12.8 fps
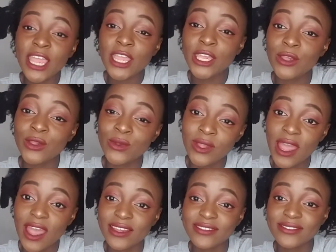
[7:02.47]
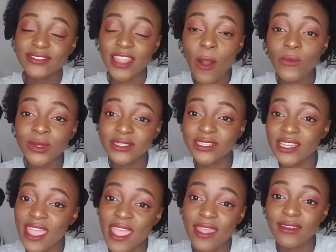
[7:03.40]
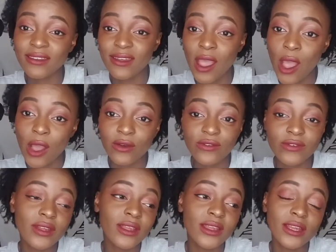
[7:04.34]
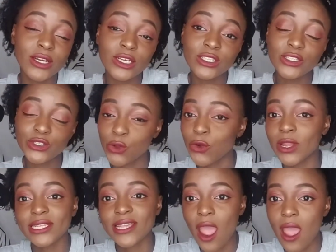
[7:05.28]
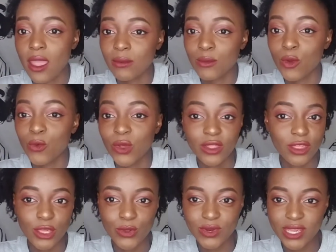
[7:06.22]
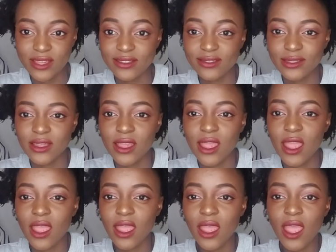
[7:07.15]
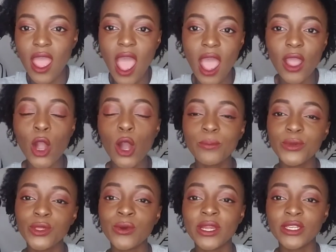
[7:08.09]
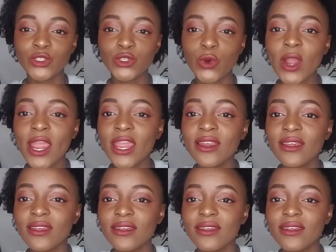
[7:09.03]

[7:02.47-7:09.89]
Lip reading: thank you, you guys. That was the end of story time with Eunice. I hope you enjoyed